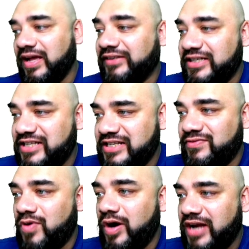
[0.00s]
This is
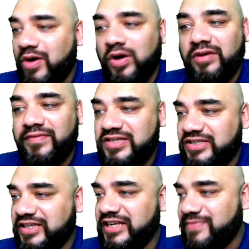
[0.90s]
what I always
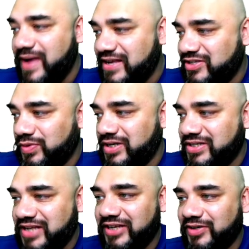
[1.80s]
teach my students,
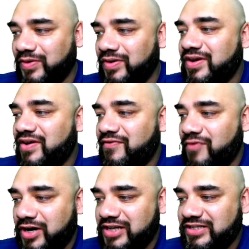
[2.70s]
that
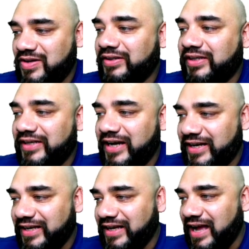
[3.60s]
focus on
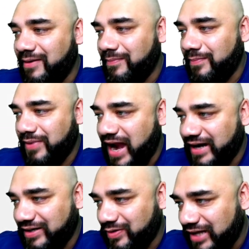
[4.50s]
creating a
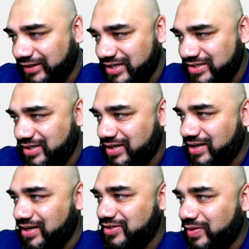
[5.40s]
brand. Look at this.
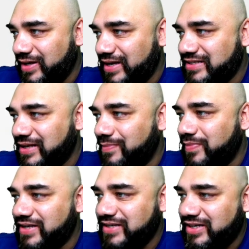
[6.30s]
So it's a
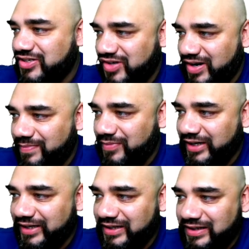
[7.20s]
basic shrimp
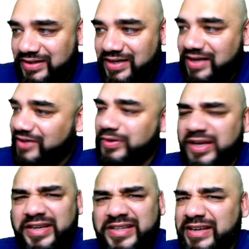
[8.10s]
cleaner. You can
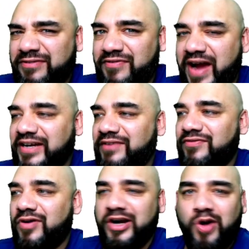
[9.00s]
easily find it
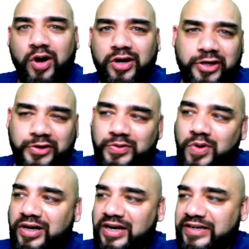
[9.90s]
for $1 or $2
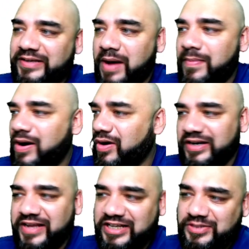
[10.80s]
on Alibaba or
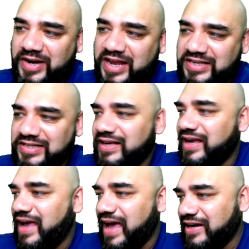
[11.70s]
AliExpress.
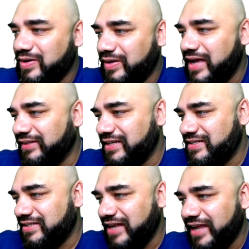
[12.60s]
And look at this,
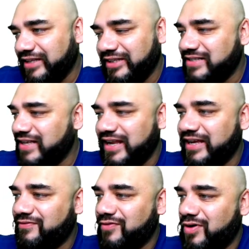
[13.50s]
they are selling
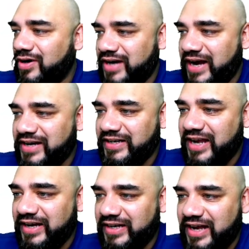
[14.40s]
it for
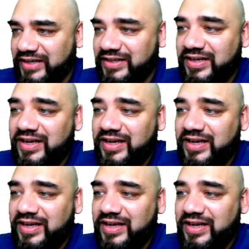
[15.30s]
$19.99.